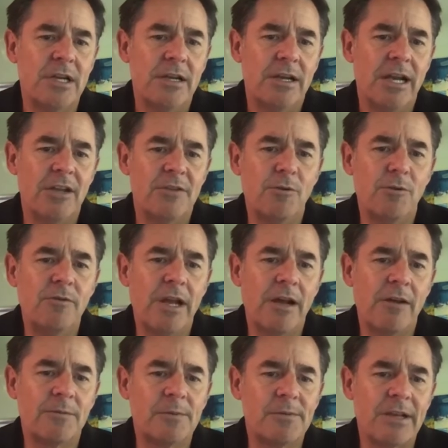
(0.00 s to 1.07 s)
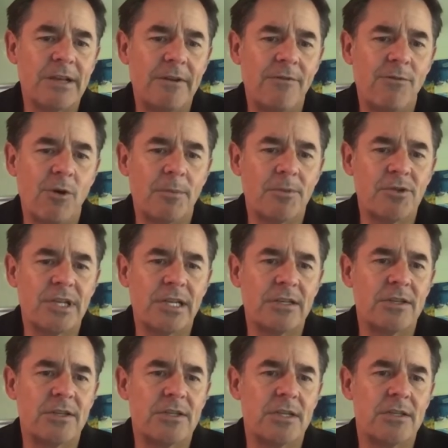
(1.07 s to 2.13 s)
has moved down from 74%
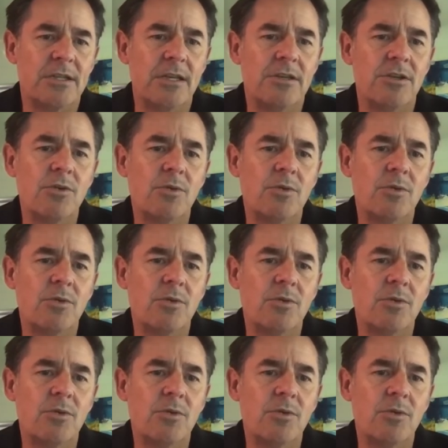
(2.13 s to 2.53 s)
to 62.